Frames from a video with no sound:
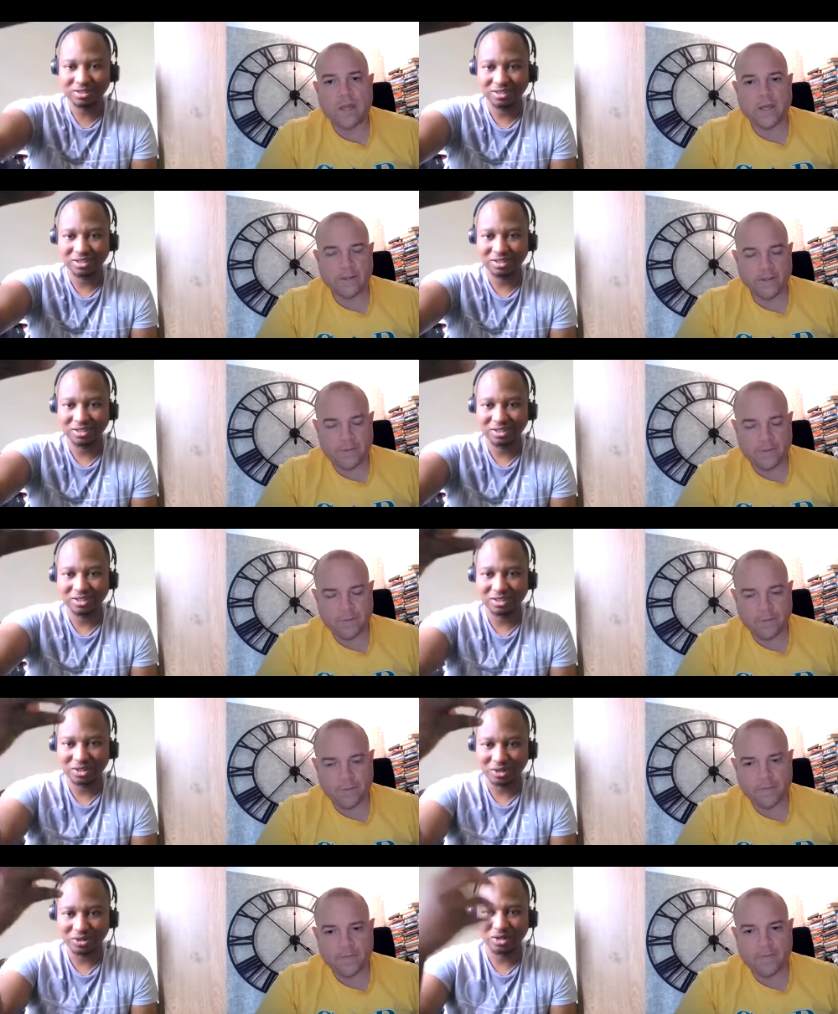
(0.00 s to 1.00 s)
Speaker 1: Yes.
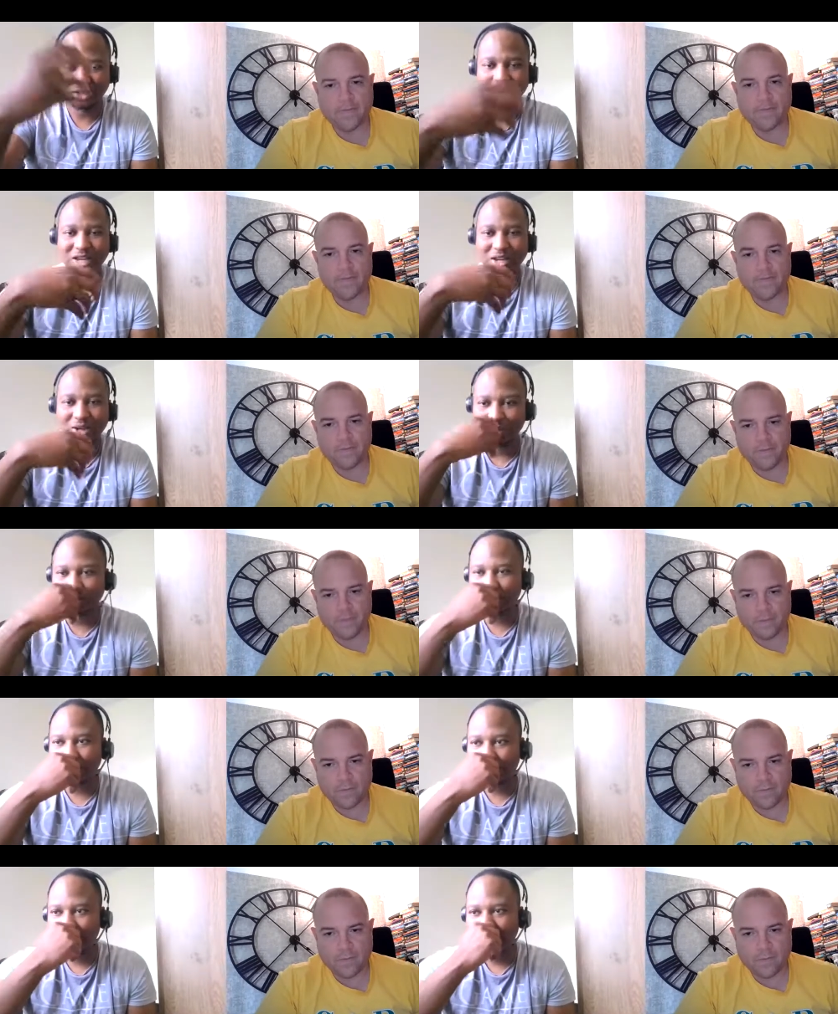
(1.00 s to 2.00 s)
You know, because
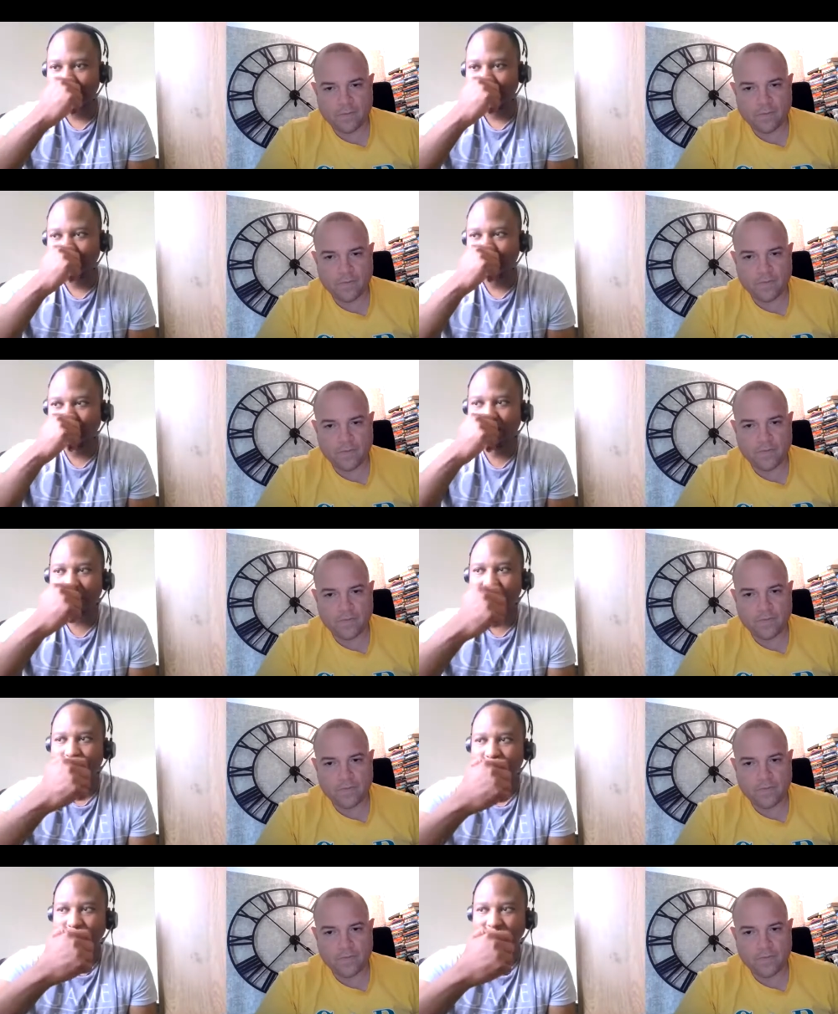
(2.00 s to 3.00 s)
the good thing
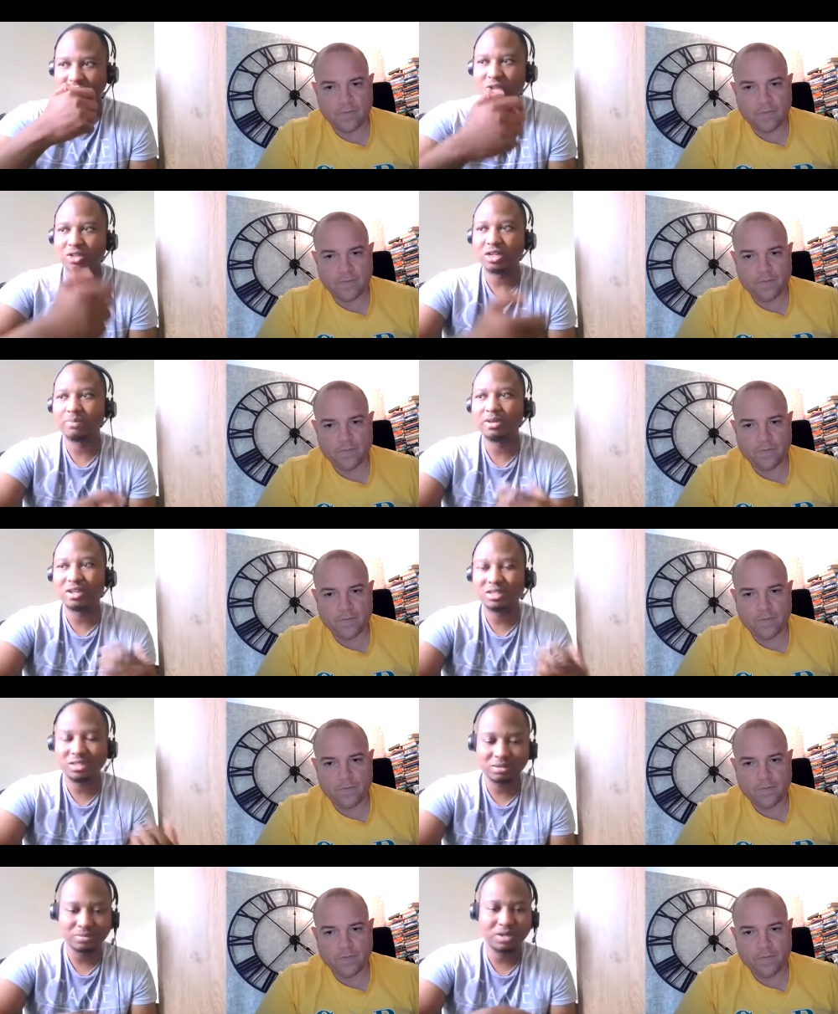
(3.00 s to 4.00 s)
about it, you're going to be
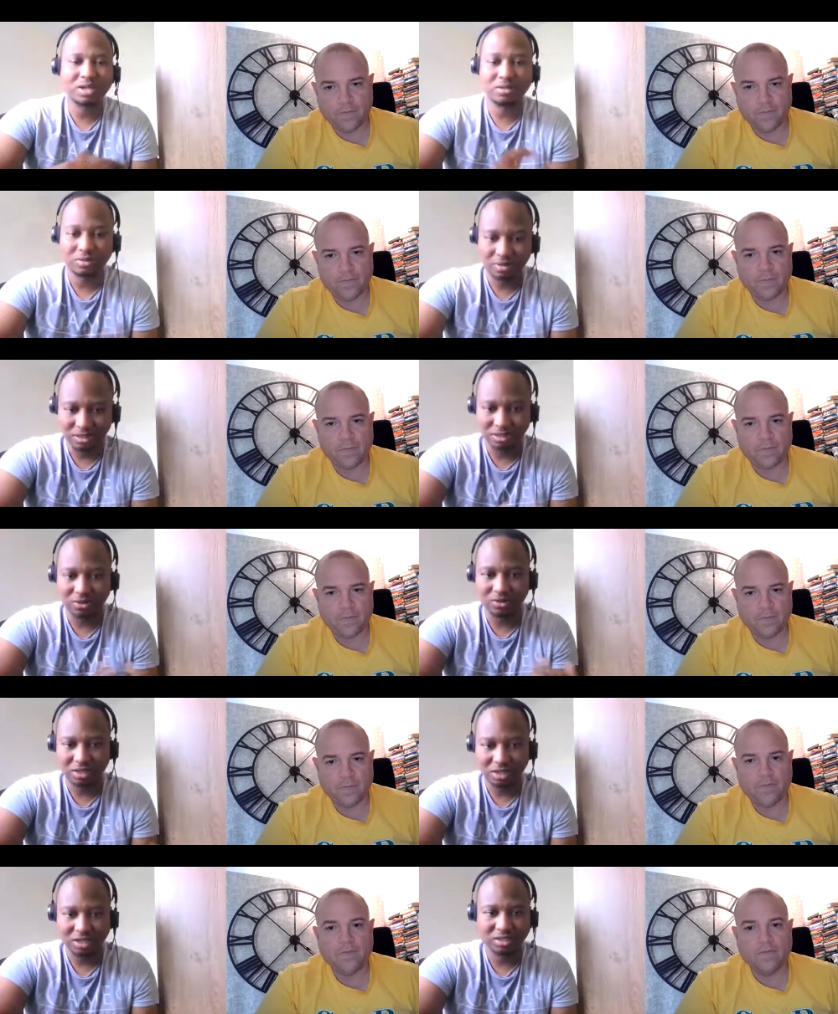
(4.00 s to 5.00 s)
getting money, you know,
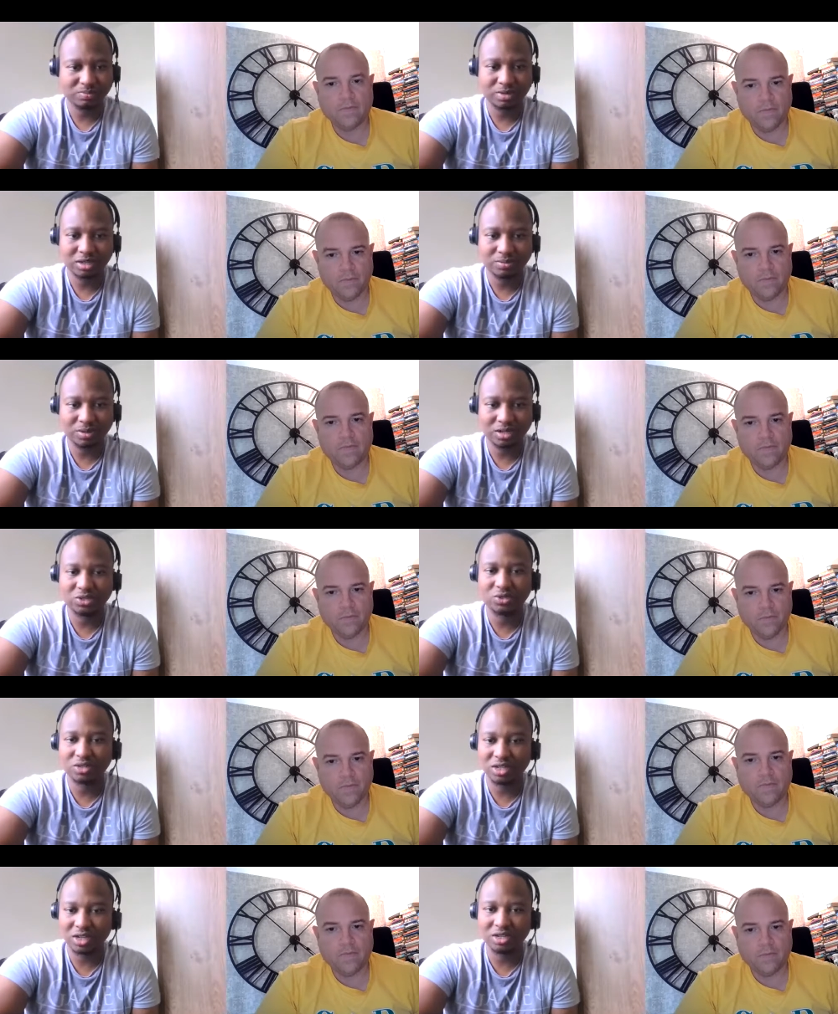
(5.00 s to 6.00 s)
as much money as you
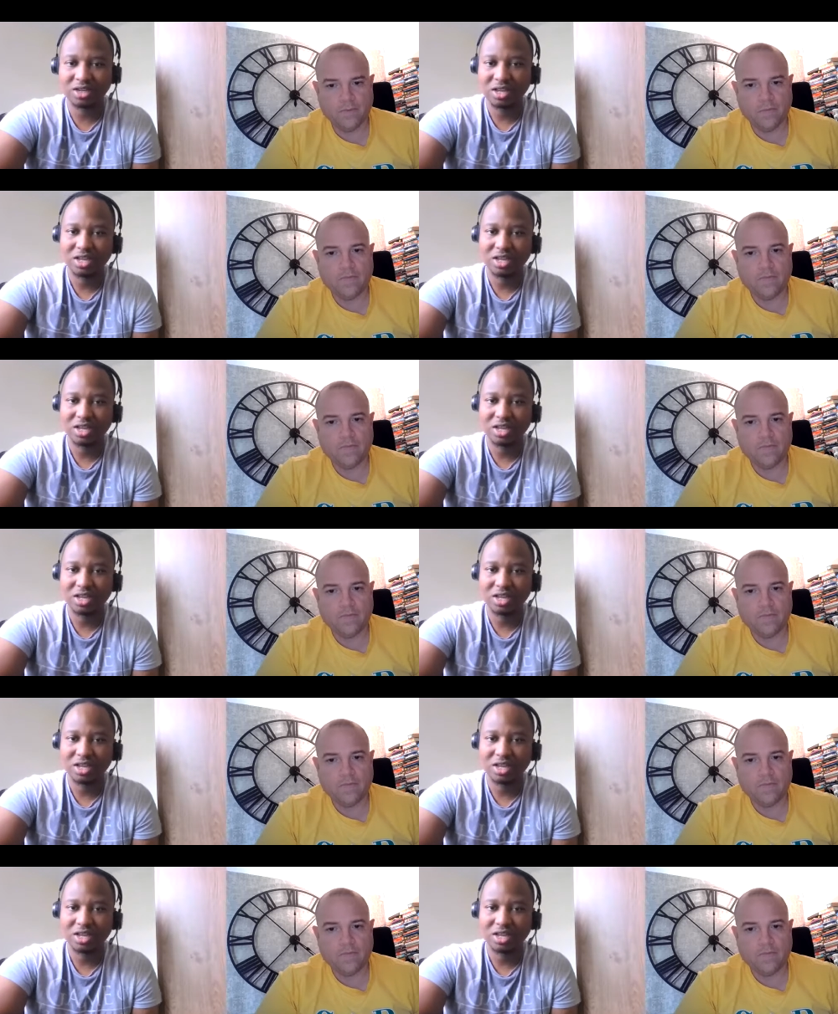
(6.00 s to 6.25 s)
can.